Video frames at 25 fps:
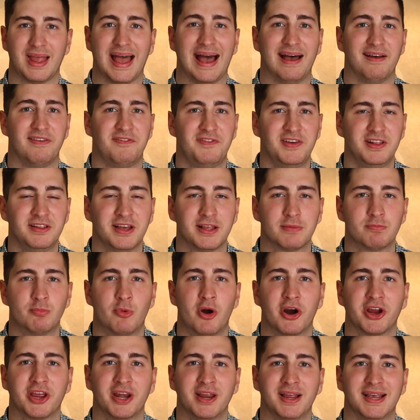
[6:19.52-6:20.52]
Affiliate
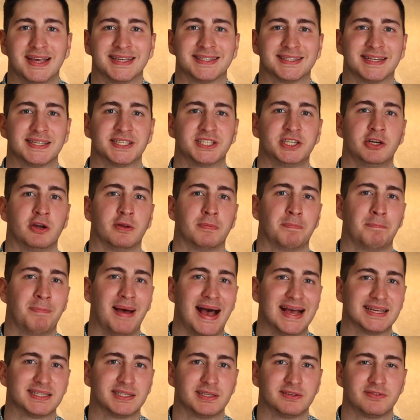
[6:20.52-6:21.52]
marketing is considered
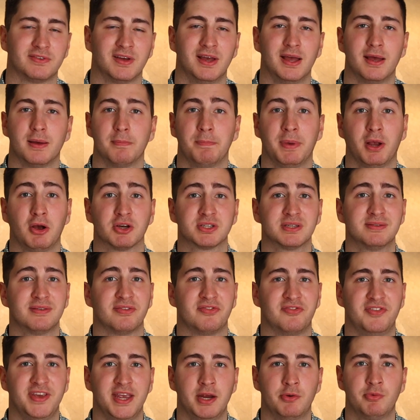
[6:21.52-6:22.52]
passive because in
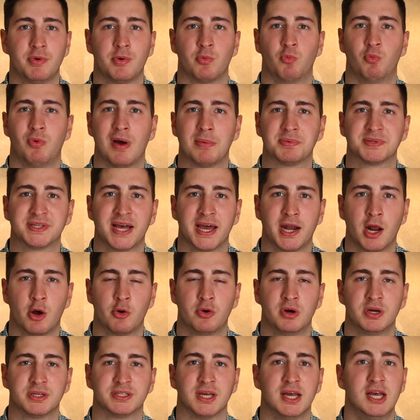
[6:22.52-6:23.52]
theory, website
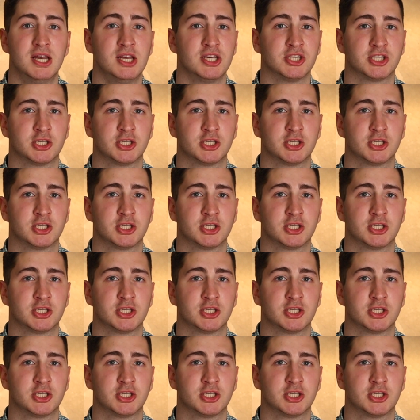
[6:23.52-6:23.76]
owners,